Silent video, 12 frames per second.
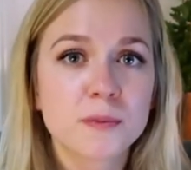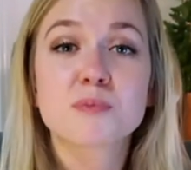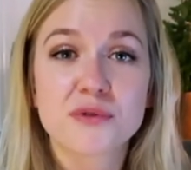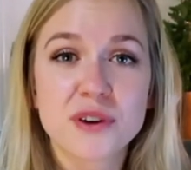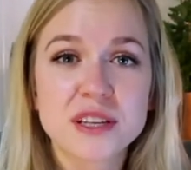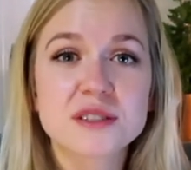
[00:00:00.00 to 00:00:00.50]
a
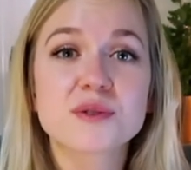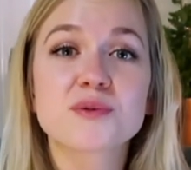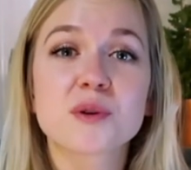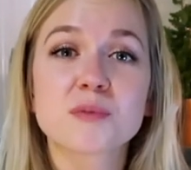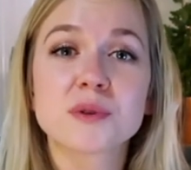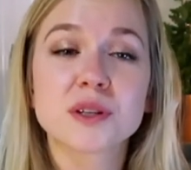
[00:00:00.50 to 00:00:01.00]
professor
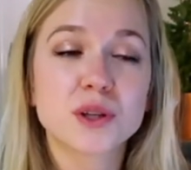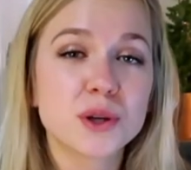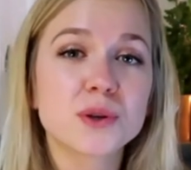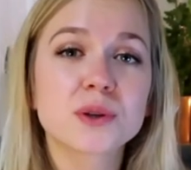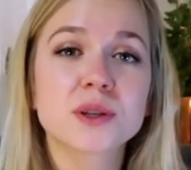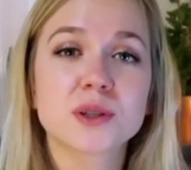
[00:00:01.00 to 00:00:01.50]
from the New
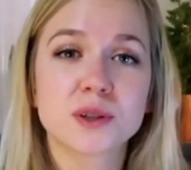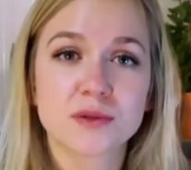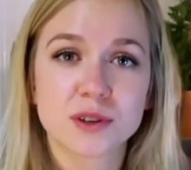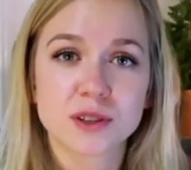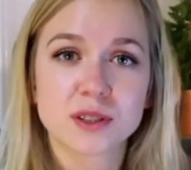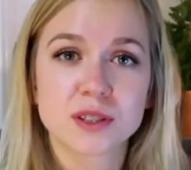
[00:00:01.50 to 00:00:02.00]
York
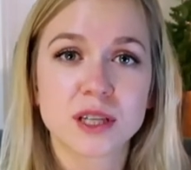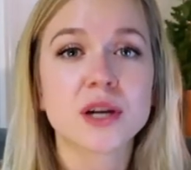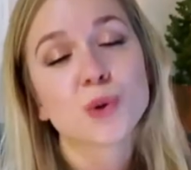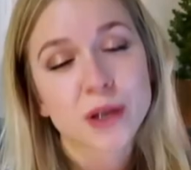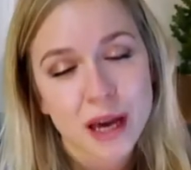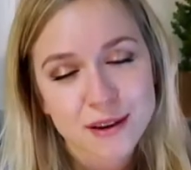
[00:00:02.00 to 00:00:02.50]
University
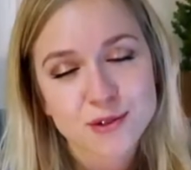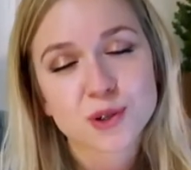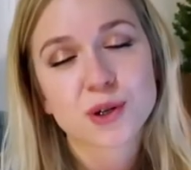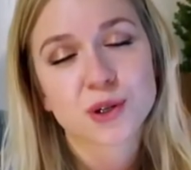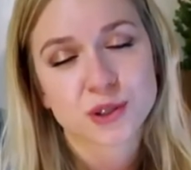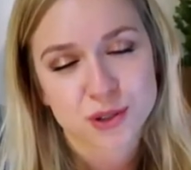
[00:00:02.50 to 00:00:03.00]
who gave
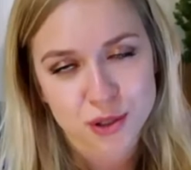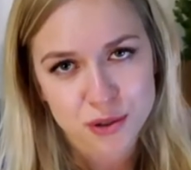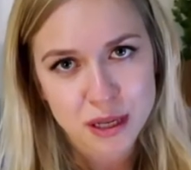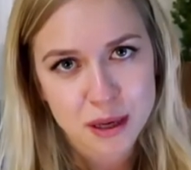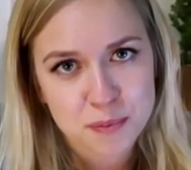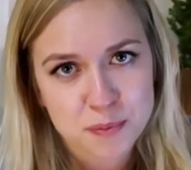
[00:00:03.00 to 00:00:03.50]
her her
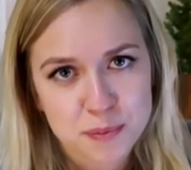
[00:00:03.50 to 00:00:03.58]
surname.